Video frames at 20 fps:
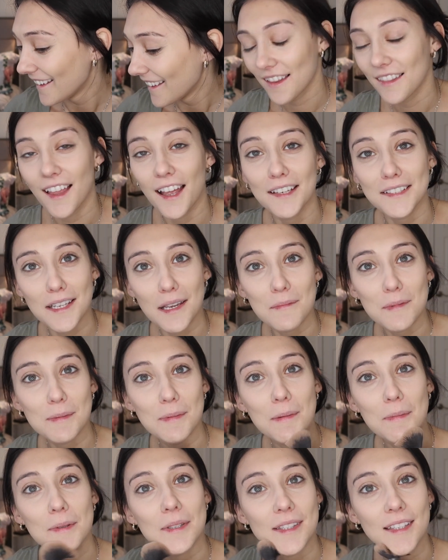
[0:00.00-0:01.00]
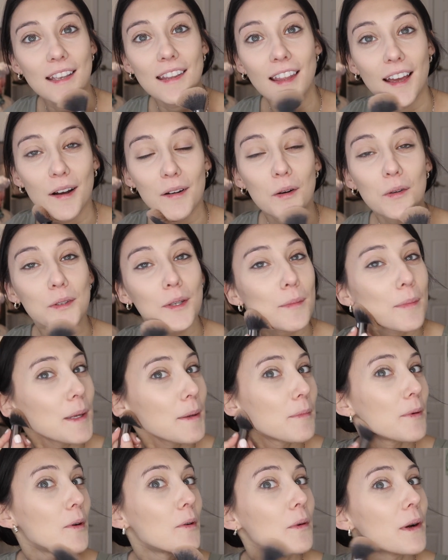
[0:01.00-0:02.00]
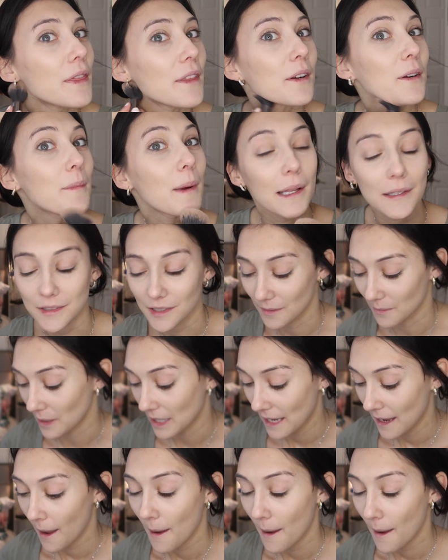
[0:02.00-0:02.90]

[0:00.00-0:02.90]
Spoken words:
A lot of times people say that older people, when they're about to